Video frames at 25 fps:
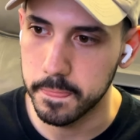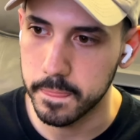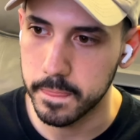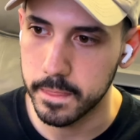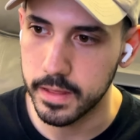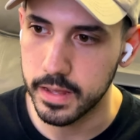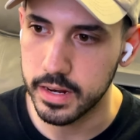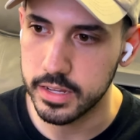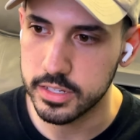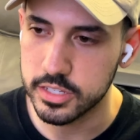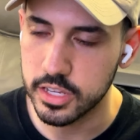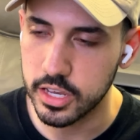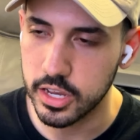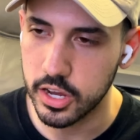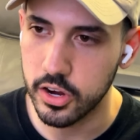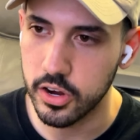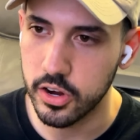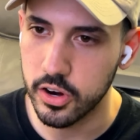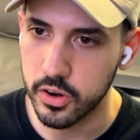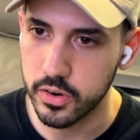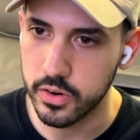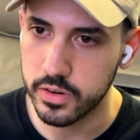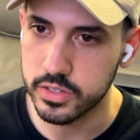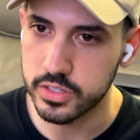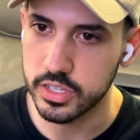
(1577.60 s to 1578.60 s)
And it's, like,
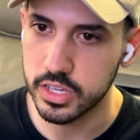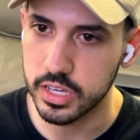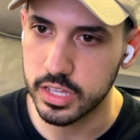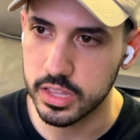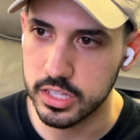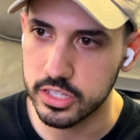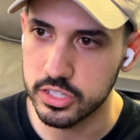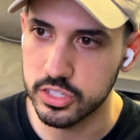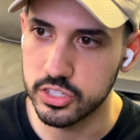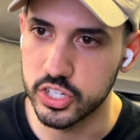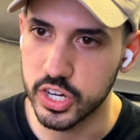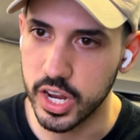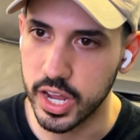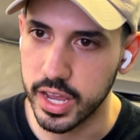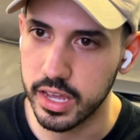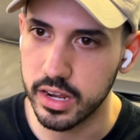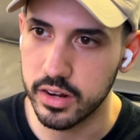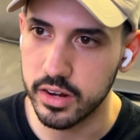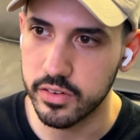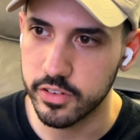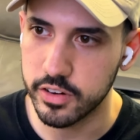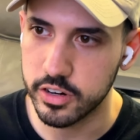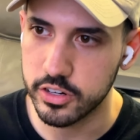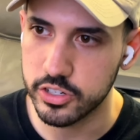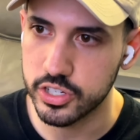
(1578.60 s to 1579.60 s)
her is, like, this giant
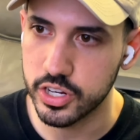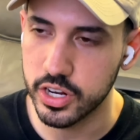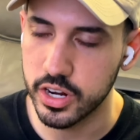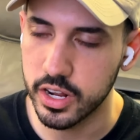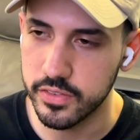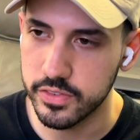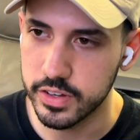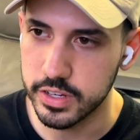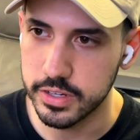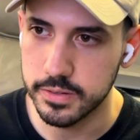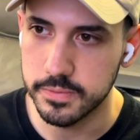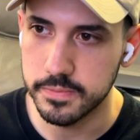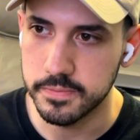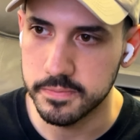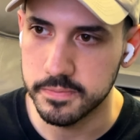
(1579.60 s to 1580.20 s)
version of it?